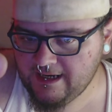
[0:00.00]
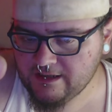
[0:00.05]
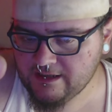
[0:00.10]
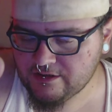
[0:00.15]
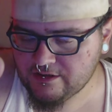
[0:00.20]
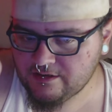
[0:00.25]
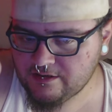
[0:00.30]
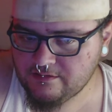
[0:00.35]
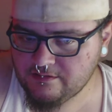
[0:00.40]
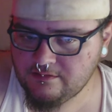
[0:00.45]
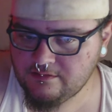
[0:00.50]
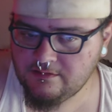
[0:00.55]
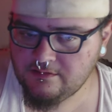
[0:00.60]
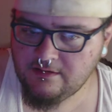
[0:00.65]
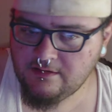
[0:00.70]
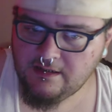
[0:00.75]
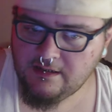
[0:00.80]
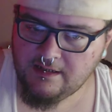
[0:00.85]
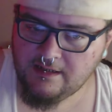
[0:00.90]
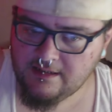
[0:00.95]
Without
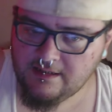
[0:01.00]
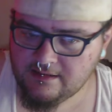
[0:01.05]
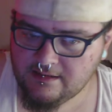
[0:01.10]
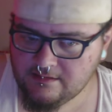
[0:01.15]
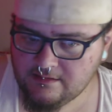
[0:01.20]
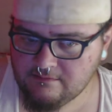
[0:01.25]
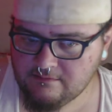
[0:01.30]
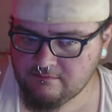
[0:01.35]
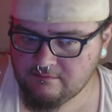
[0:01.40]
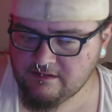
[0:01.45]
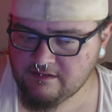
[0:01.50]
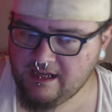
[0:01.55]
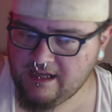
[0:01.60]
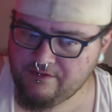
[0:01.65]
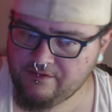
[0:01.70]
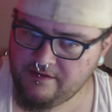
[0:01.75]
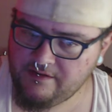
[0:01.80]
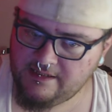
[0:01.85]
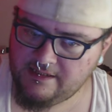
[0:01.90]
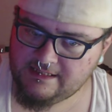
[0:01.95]
this, I'm
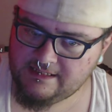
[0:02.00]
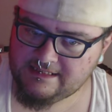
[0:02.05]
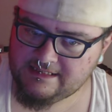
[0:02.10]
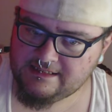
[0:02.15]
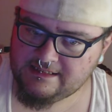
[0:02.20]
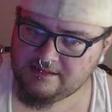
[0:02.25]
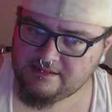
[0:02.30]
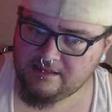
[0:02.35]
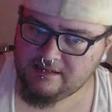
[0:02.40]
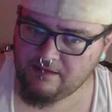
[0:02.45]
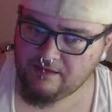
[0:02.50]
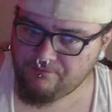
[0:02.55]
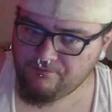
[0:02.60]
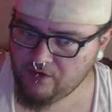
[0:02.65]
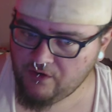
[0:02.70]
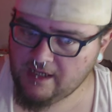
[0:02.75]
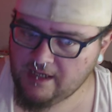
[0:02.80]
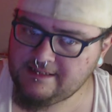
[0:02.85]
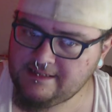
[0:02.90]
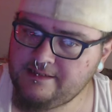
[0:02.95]
fucked. I don't
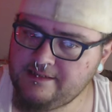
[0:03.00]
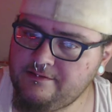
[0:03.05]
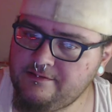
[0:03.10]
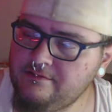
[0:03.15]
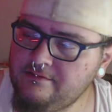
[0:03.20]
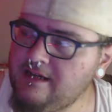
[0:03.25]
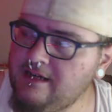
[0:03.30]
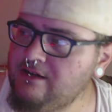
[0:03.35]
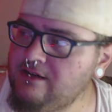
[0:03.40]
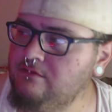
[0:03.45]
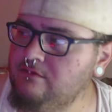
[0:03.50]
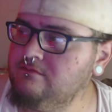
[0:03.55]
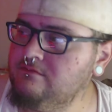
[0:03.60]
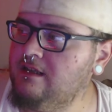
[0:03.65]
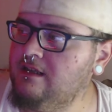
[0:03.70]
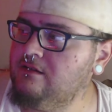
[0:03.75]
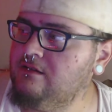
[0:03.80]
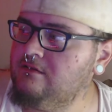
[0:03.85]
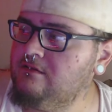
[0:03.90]
like life at that point.